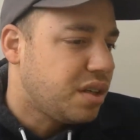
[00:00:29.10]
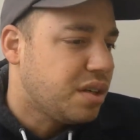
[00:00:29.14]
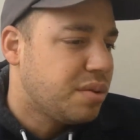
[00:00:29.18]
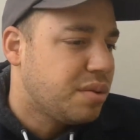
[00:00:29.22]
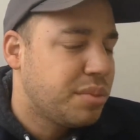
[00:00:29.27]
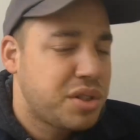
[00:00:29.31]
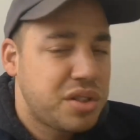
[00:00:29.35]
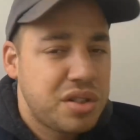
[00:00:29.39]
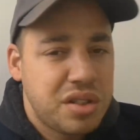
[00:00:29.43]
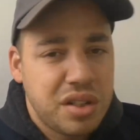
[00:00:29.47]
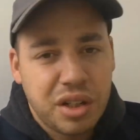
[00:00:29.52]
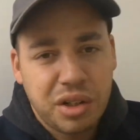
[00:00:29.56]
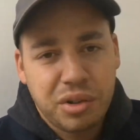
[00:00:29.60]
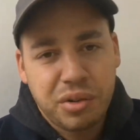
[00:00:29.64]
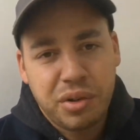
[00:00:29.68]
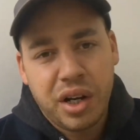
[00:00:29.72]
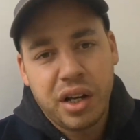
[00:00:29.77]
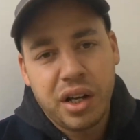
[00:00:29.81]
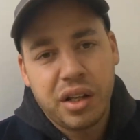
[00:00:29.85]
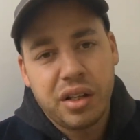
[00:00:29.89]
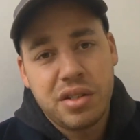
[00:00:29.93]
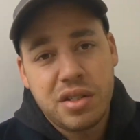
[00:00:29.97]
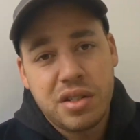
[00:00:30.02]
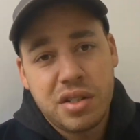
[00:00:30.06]
but stick
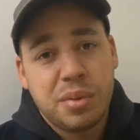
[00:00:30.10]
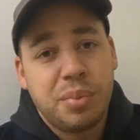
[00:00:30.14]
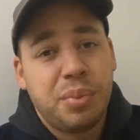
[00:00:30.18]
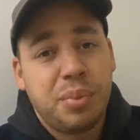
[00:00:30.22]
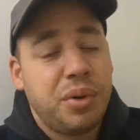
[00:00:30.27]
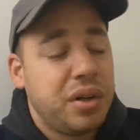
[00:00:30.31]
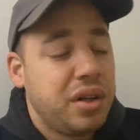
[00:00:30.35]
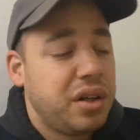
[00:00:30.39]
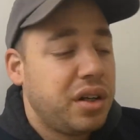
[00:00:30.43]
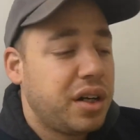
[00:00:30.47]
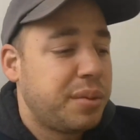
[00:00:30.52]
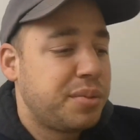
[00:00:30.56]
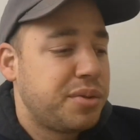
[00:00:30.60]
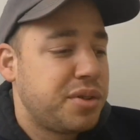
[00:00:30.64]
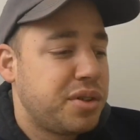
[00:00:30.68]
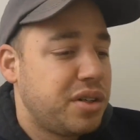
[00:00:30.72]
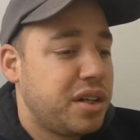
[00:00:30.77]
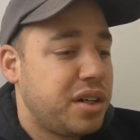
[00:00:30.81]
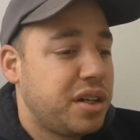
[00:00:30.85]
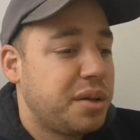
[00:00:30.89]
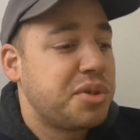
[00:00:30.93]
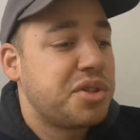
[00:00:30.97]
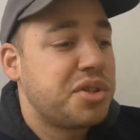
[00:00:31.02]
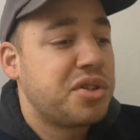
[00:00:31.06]
around, this is a pretty good
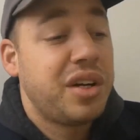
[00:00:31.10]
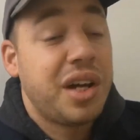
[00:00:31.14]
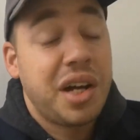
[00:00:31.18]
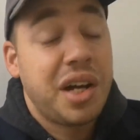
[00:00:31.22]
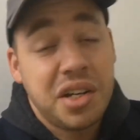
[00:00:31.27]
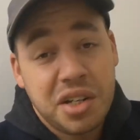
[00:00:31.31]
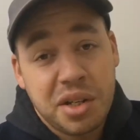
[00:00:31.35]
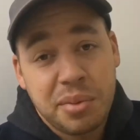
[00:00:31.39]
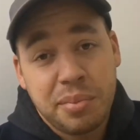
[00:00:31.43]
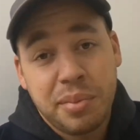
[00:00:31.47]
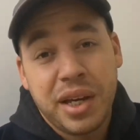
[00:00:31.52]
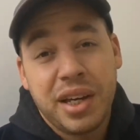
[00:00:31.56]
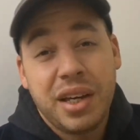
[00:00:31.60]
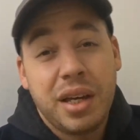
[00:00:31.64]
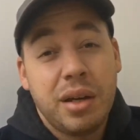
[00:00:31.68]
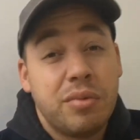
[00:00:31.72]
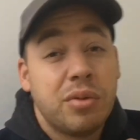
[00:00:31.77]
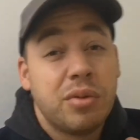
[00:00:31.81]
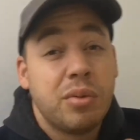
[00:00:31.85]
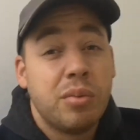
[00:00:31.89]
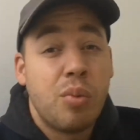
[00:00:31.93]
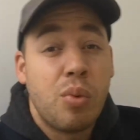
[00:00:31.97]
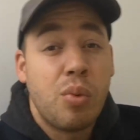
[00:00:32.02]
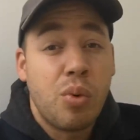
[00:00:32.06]
opportunity. I'm going to show you how you can make
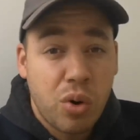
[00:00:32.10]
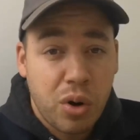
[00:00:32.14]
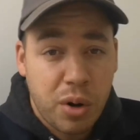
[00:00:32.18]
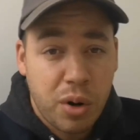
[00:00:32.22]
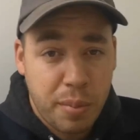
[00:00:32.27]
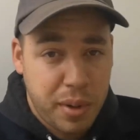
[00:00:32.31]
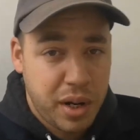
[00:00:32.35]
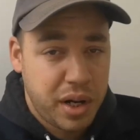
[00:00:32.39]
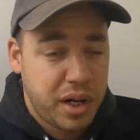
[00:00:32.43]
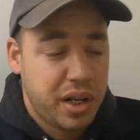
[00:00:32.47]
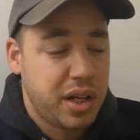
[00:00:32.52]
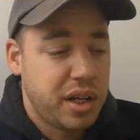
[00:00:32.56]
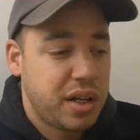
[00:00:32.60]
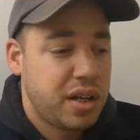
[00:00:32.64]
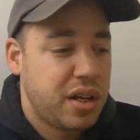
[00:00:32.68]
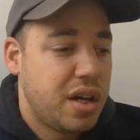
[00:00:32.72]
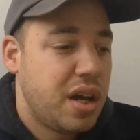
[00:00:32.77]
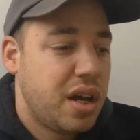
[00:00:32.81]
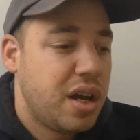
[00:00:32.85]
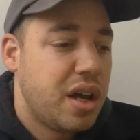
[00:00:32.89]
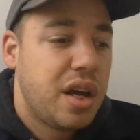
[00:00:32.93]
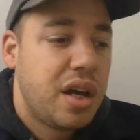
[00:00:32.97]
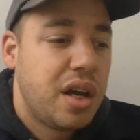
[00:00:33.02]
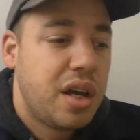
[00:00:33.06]
even more money
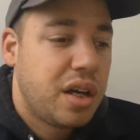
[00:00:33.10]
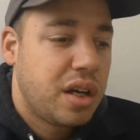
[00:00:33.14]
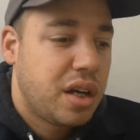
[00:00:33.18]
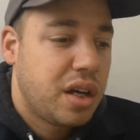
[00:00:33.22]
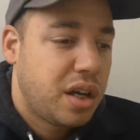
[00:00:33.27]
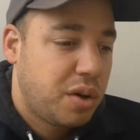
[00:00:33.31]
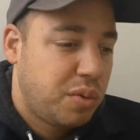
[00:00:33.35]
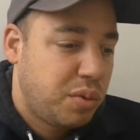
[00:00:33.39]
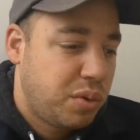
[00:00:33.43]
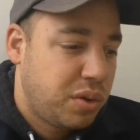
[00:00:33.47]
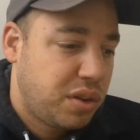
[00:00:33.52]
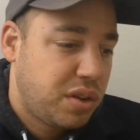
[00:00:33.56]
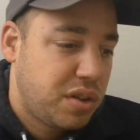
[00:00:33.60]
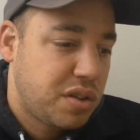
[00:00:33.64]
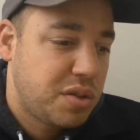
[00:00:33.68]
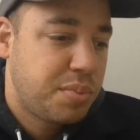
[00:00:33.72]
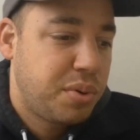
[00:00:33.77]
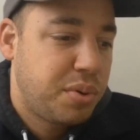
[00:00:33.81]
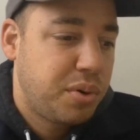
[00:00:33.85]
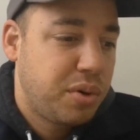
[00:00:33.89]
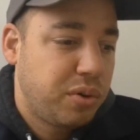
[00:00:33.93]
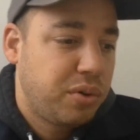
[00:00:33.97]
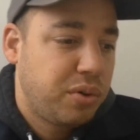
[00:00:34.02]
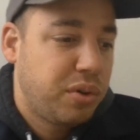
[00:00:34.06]
with this
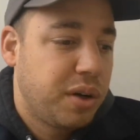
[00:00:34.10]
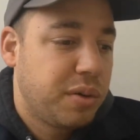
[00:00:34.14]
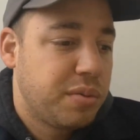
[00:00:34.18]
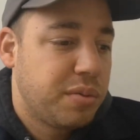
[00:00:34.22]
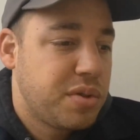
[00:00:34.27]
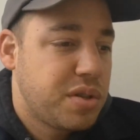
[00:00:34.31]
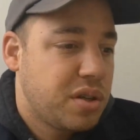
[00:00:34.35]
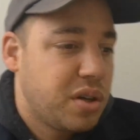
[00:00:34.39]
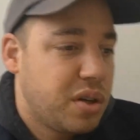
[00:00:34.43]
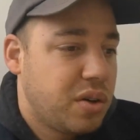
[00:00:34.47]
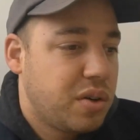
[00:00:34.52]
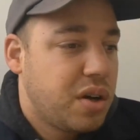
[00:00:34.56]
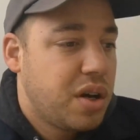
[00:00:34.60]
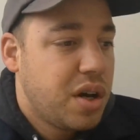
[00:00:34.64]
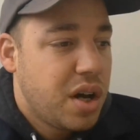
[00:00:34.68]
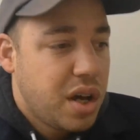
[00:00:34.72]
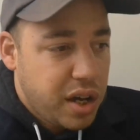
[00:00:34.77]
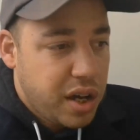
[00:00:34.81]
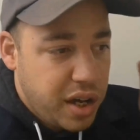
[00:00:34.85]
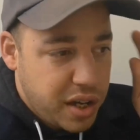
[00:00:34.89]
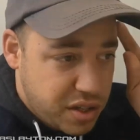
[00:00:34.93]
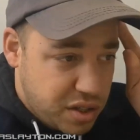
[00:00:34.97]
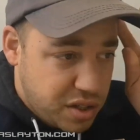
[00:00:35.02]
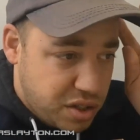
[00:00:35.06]
program. So,
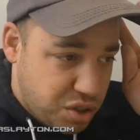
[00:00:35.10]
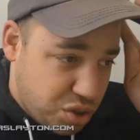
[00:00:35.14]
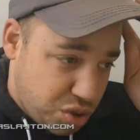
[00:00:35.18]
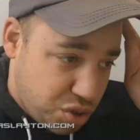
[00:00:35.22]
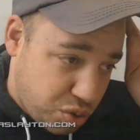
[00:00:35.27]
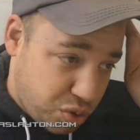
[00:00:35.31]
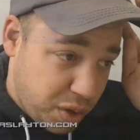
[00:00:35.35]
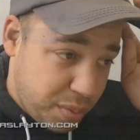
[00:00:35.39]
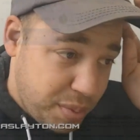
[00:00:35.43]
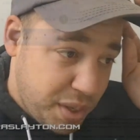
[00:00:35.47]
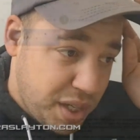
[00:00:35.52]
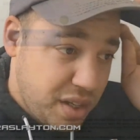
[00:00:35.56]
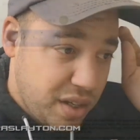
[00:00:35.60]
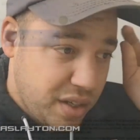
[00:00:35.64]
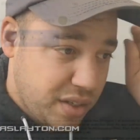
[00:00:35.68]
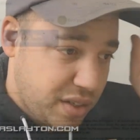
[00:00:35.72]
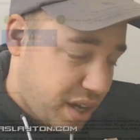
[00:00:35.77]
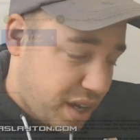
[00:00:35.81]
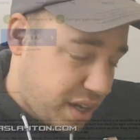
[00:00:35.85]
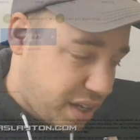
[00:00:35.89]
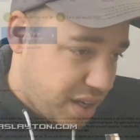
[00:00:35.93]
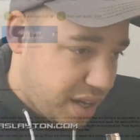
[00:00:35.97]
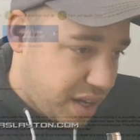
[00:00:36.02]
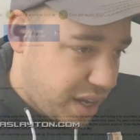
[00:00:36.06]
it's
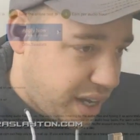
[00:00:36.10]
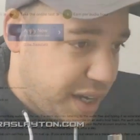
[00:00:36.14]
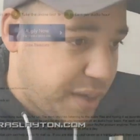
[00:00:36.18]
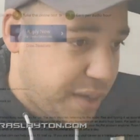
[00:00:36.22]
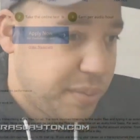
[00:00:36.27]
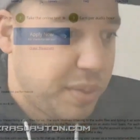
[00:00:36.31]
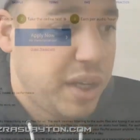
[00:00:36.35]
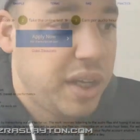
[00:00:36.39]
Scribby.com,